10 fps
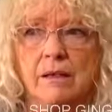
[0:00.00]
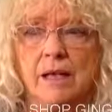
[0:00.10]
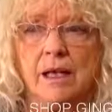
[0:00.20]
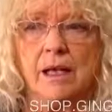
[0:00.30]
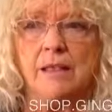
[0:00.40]

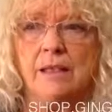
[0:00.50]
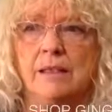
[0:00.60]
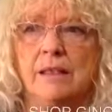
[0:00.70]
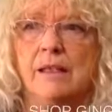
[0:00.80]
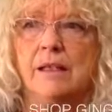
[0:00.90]
And
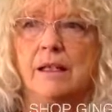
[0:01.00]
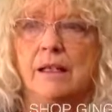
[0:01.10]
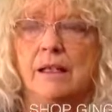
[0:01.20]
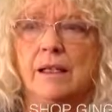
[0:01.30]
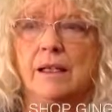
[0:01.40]
it's
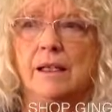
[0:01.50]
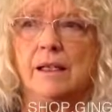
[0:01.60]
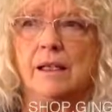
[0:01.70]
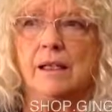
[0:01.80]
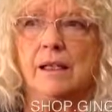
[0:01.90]

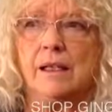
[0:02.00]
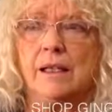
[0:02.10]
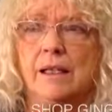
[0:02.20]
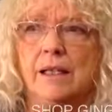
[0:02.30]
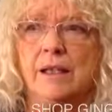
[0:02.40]

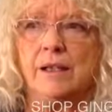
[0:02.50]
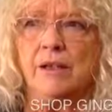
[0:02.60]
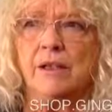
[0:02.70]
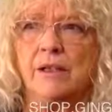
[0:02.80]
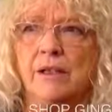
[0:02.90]
it's
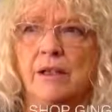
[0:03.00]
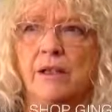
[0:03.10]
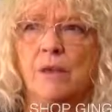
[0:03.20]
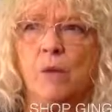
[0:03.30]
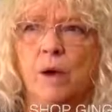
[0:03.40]
interesting.
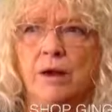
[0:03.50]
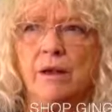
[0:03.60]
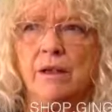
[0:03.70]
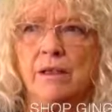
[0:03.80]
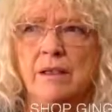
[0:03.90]
Where
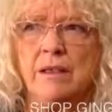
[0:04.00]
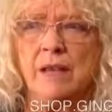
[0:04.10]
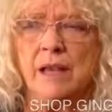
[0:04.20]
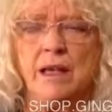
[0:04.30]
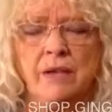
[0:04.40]
does
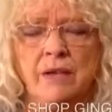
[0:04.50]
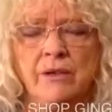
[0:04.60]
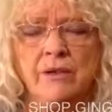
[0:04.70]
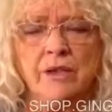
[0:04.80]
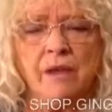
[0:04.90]
that
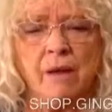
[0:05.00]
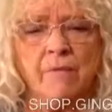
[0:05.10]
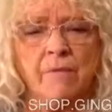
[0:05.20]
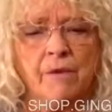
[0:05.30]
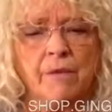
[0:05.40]
energy come
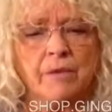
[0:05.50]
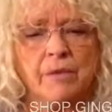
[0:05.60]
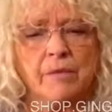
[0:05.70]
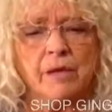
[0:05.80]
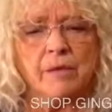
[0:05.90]
from?
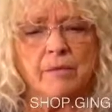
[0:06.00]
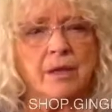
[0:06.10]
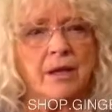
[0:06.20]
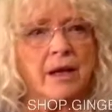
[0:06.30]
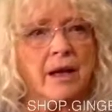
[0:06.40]
Sometimes
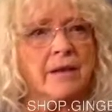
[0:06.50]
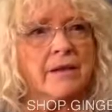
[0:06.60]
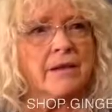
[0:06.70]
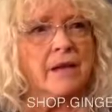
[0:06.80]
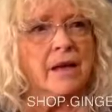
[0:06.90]
I
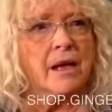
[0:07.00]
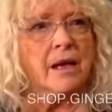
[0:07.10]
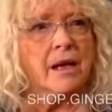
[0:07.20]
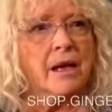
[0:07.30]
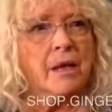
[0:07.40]
ask.
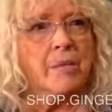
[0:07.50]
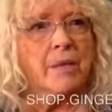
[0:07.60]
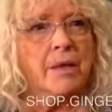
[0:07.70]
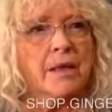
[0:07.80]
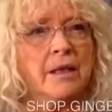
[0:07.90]

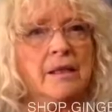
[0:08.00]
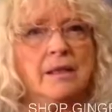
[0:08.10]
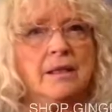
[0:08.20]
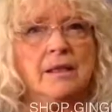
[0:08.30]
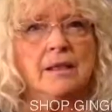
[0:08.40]
But
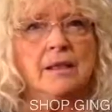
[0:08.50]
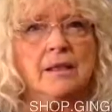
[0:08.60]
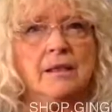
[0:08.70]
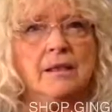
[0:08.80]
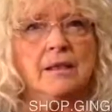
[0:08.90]
it's
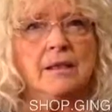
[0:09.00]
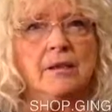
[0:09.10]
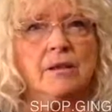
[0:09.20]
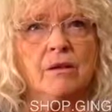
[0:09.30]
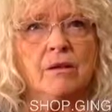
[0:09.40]
it's
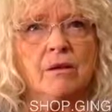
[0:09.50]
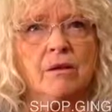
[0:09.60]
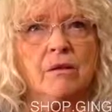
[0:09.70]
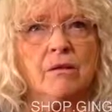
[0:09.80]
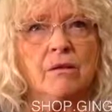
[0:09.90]

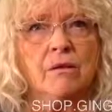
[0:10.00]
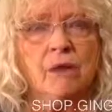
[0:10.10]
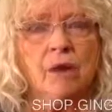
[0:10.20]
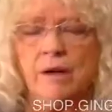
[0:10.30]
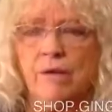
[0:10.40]

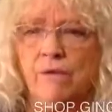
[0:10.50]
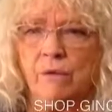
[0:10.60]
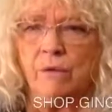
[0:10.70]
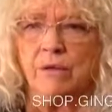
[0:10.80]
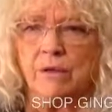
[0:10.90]
quite a
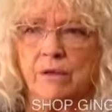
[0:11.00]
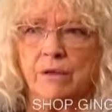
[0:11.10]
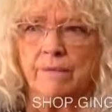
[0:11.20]
force.